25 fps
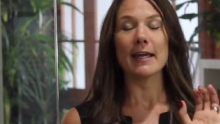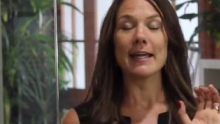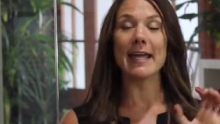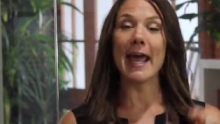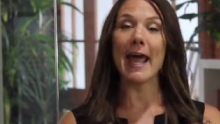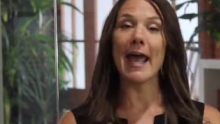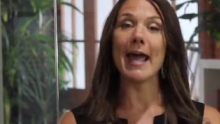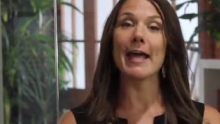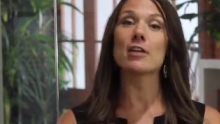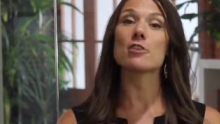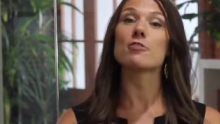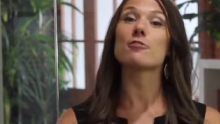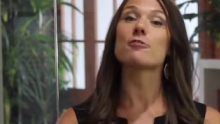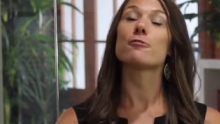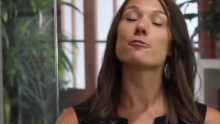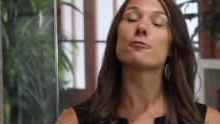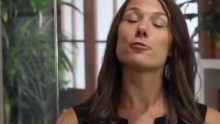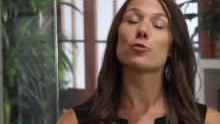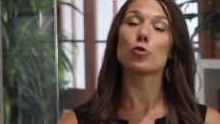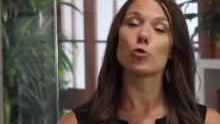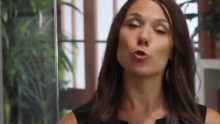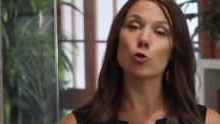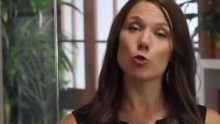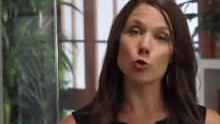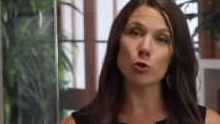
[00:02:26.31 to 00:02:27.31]
Canned
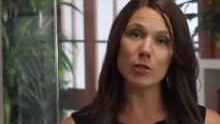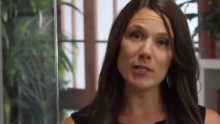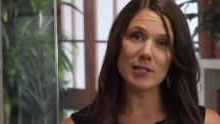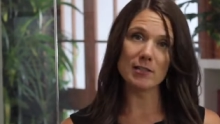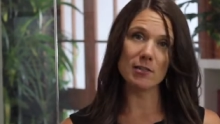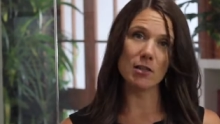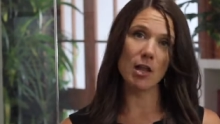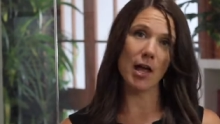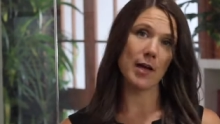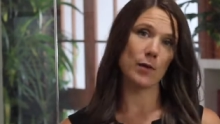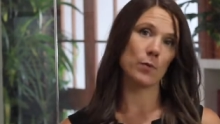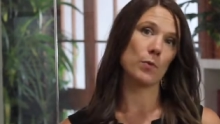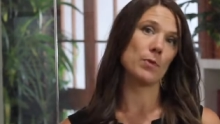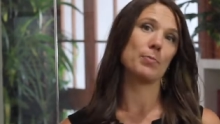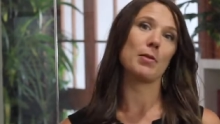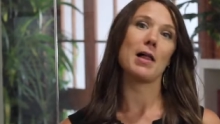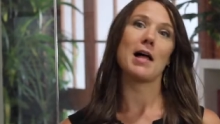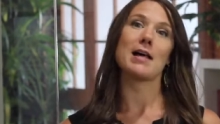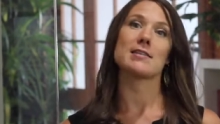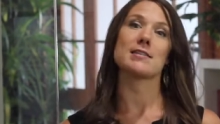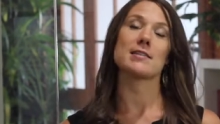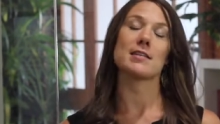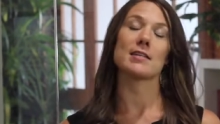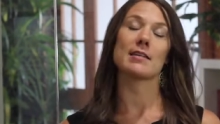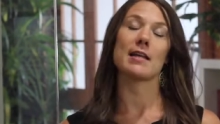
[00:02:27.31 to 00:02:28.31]
food is lined with
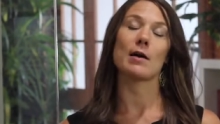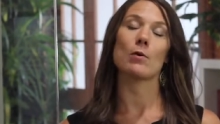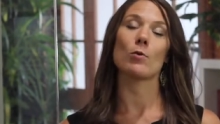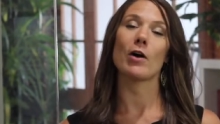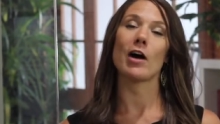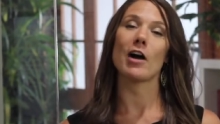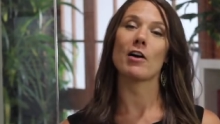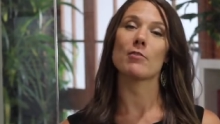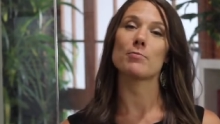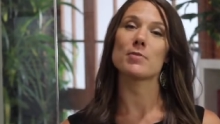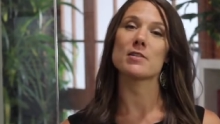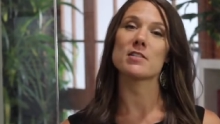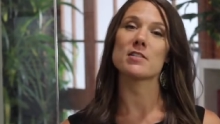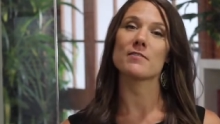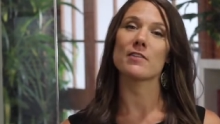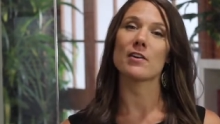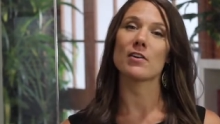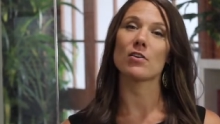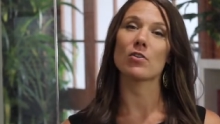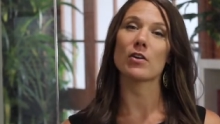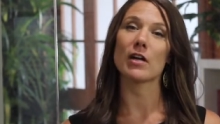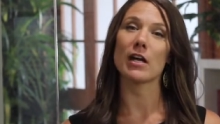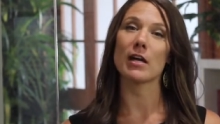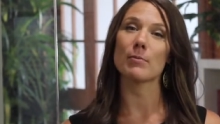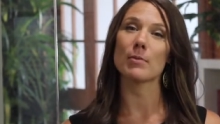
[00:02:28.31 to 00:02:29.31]
plastic that will have
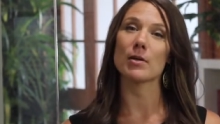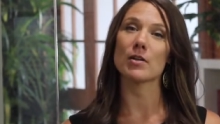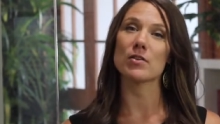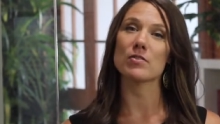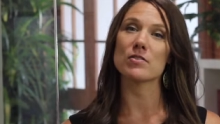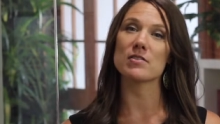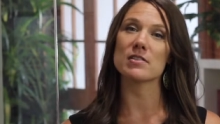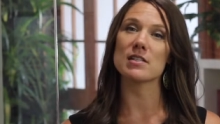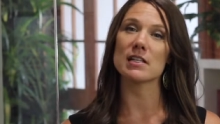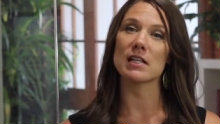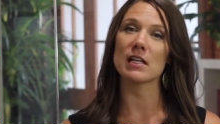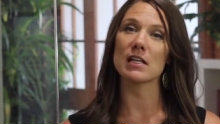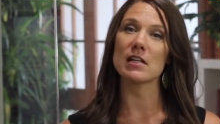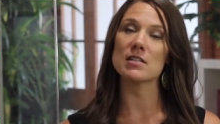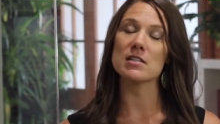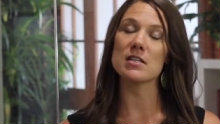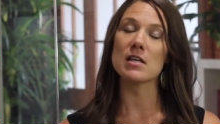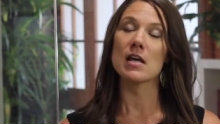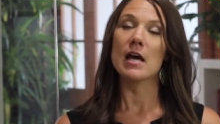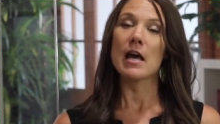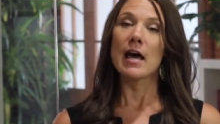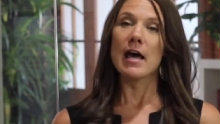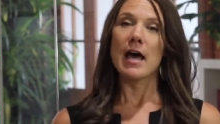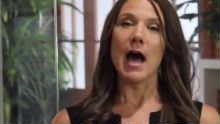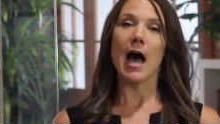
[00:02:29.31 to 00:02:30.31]
bisphenol chemicals in it.
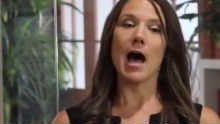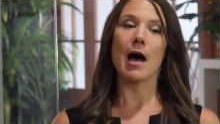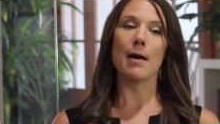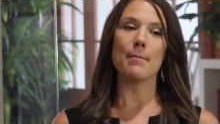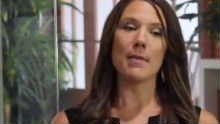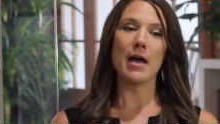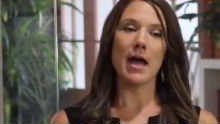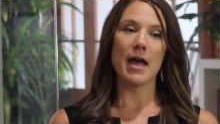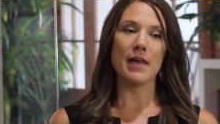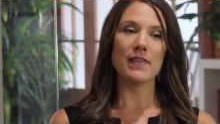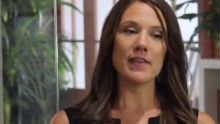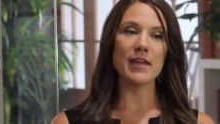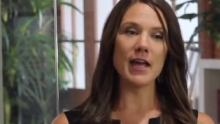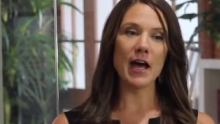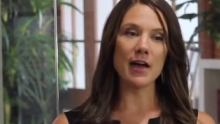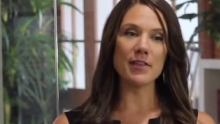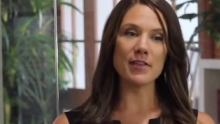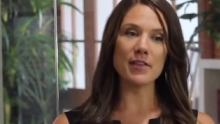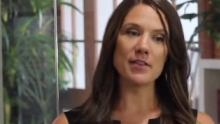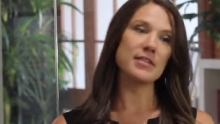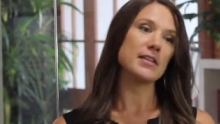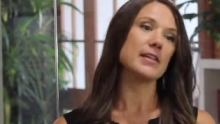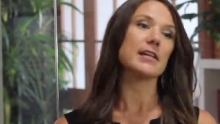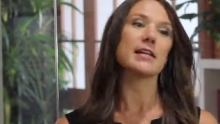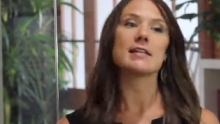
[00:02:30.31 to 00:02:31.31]
Um, and the
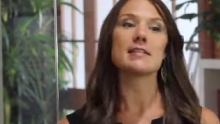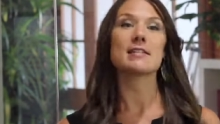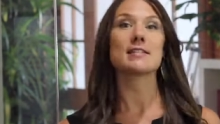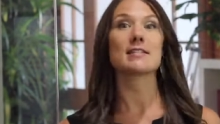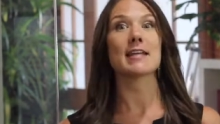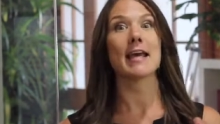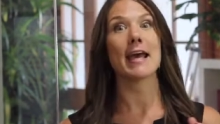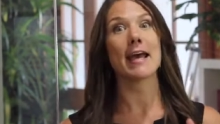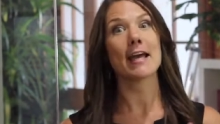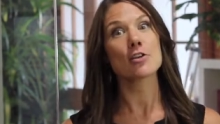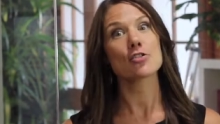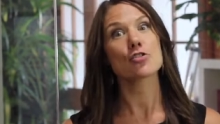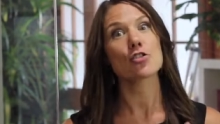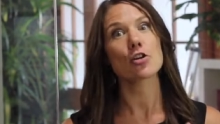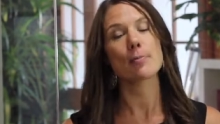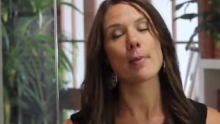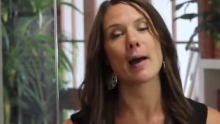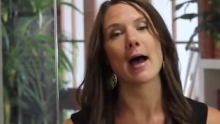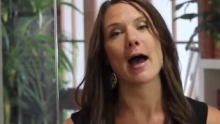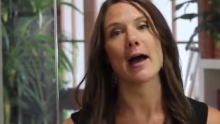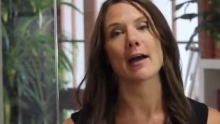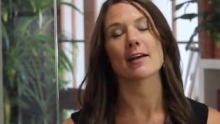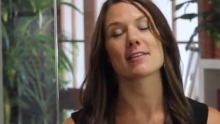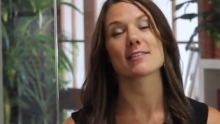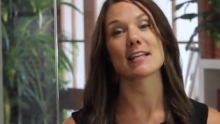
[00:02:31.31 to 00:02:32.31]
other thing is Tetra
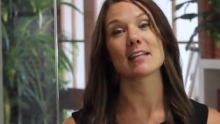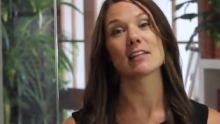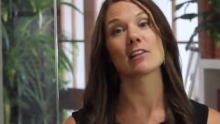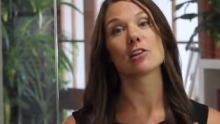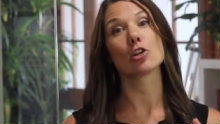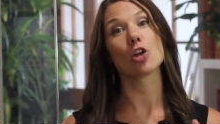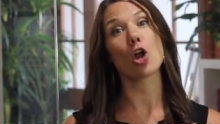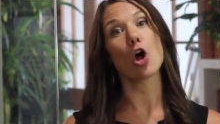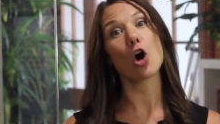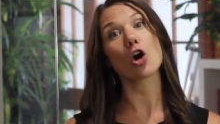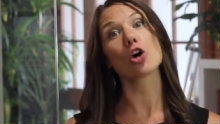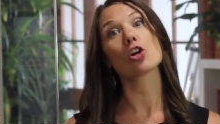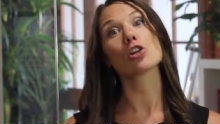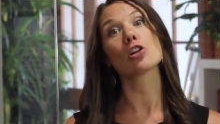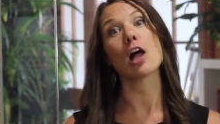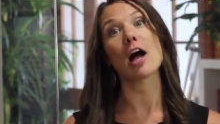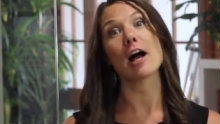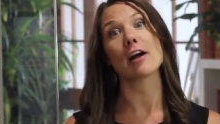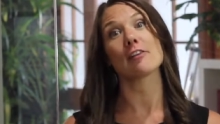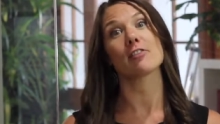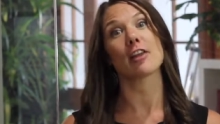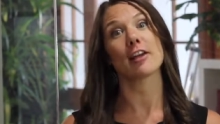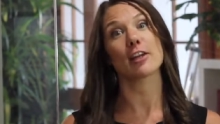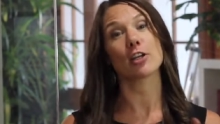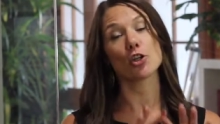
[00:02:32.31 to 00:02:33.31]
Paks and long
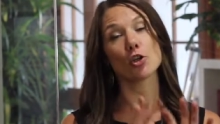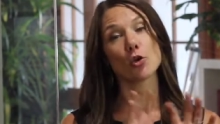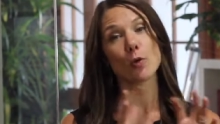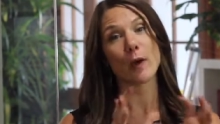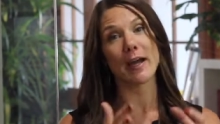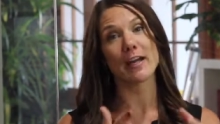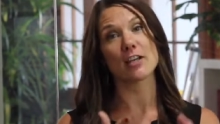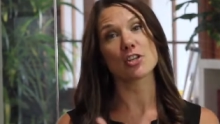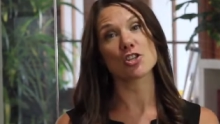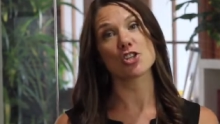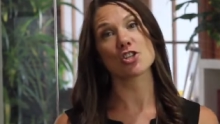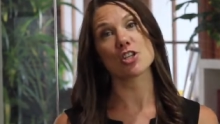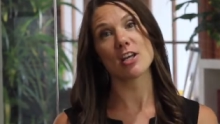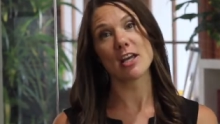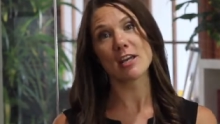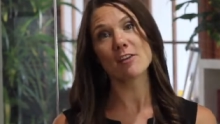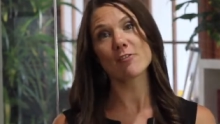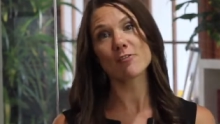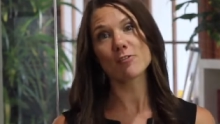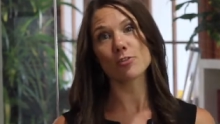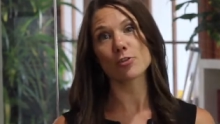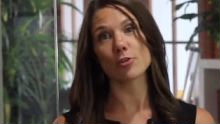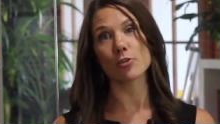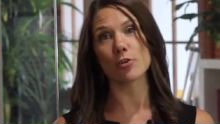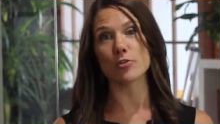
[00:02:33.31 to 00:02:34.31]
life like
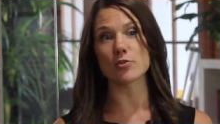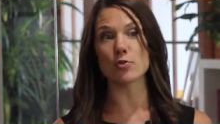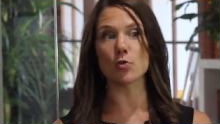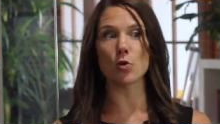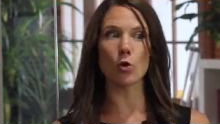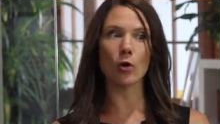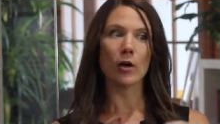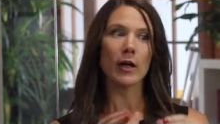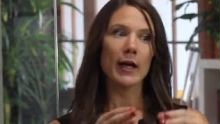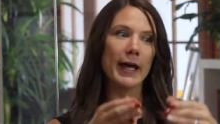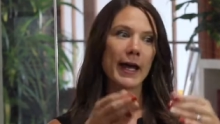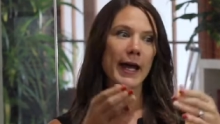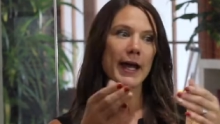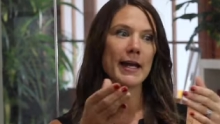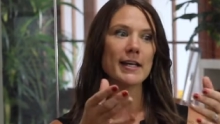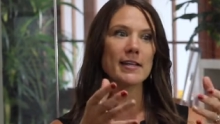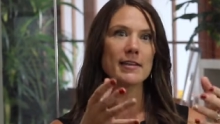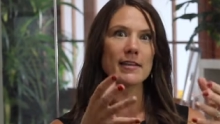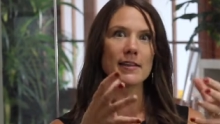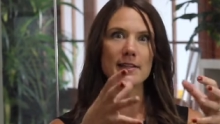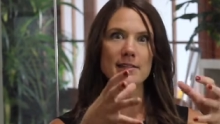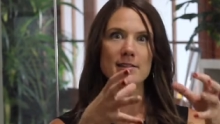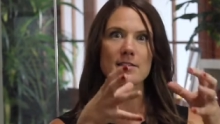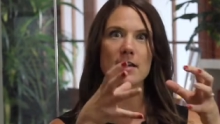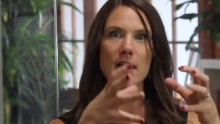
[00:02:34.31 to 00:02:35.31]
UHT foods or
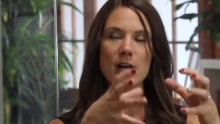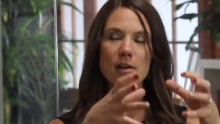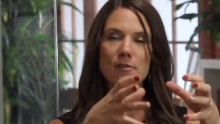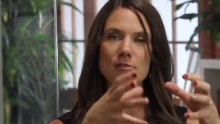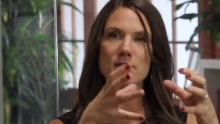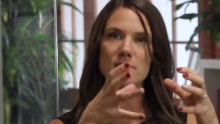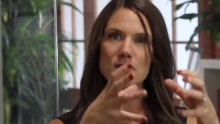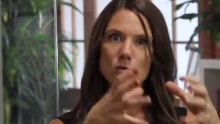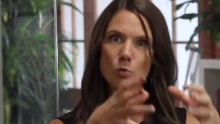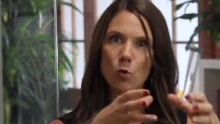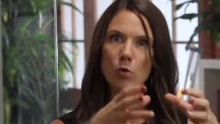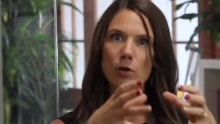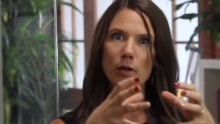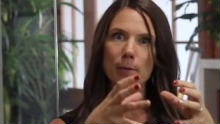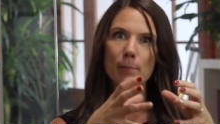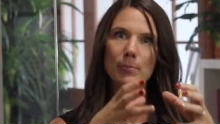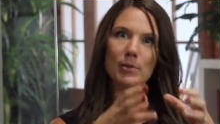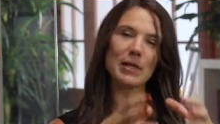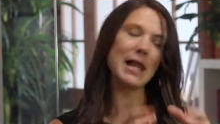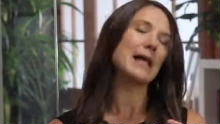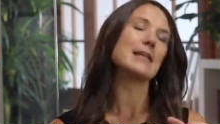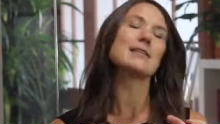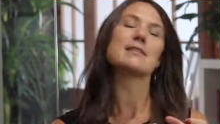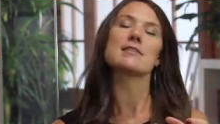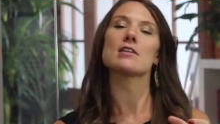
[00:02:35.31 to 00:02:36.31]
anything that's kind of stored in
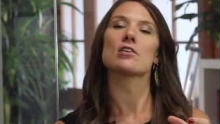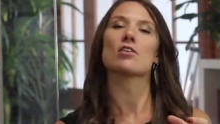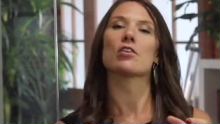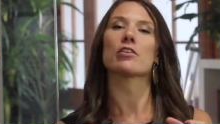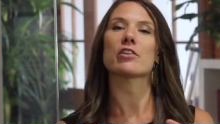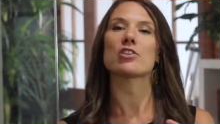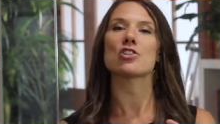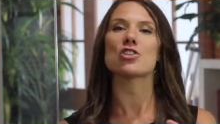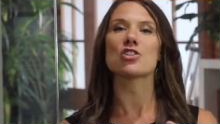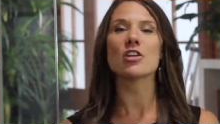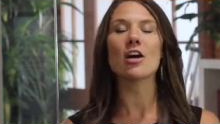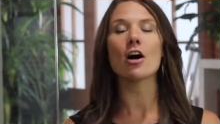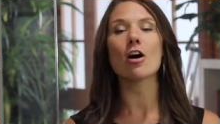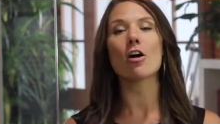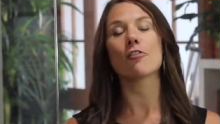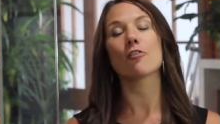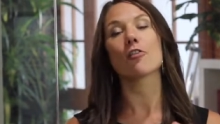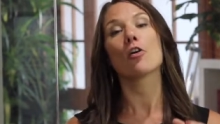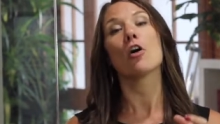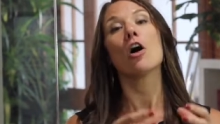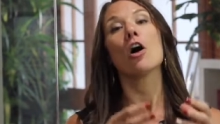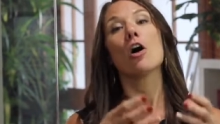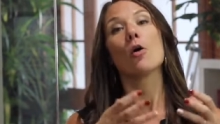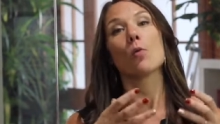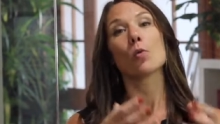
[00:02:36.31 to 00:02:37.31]
plastic on the
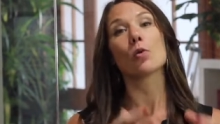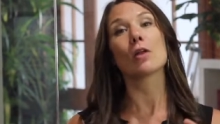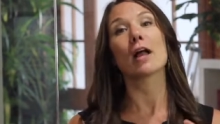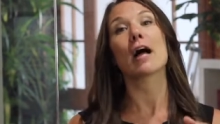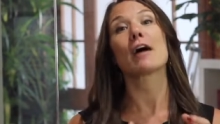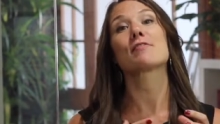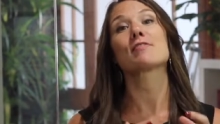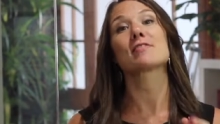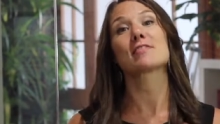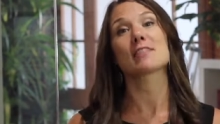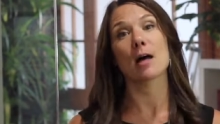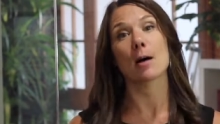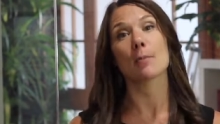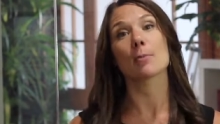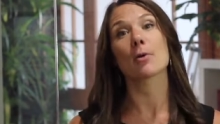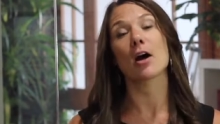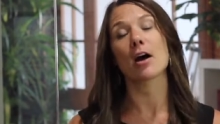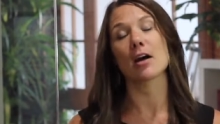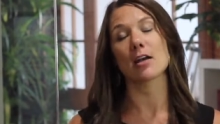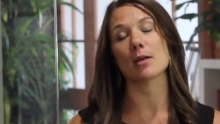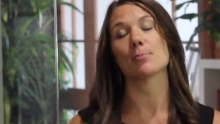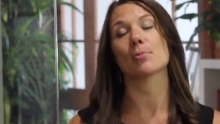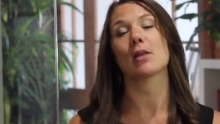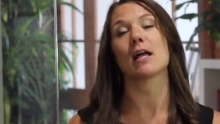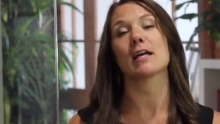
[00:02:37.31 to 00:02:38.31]
shelf will have some
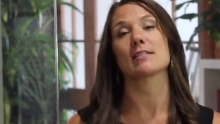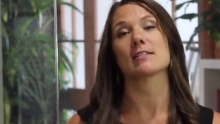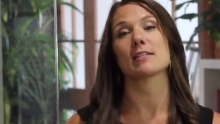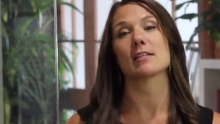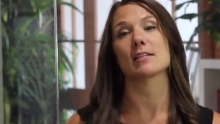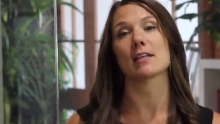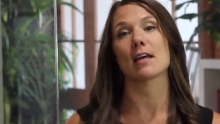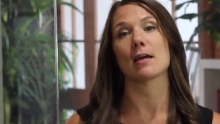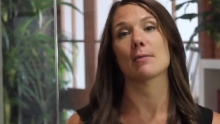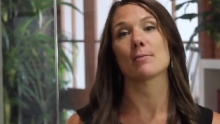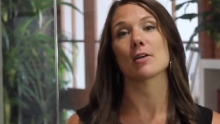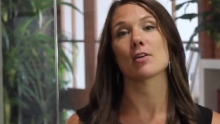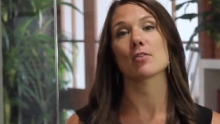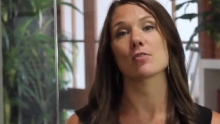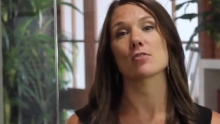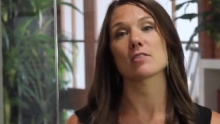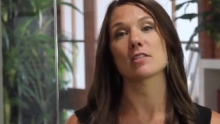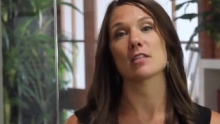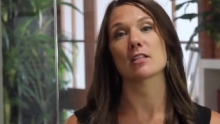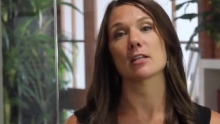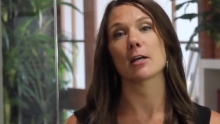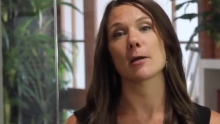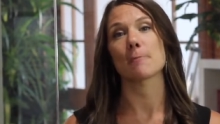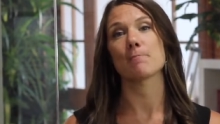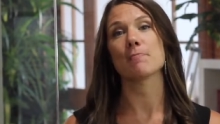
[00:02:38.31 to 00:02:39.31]
kind of plastic
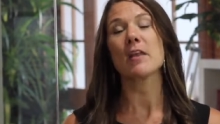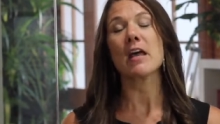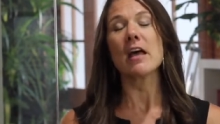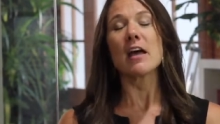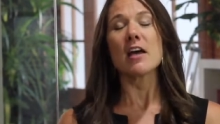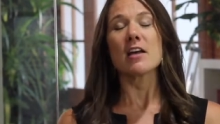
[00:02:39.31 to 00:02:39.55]
chemicals in it.